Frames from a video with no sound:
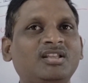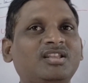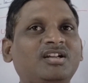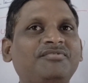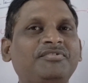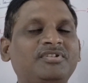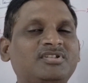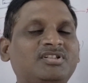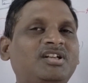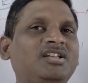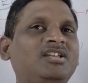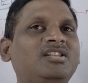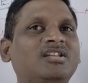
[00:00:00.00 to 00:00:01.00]
Okay, that
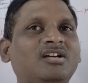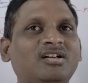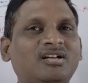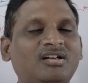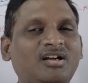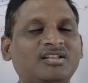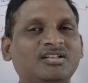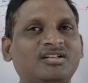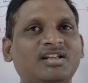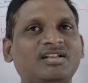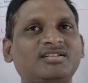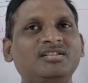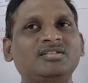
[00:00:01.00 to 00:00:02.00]
we will study in the
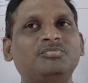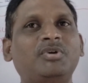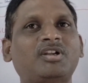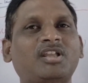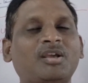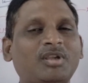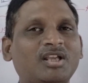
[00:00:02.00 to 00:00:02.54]
other classes,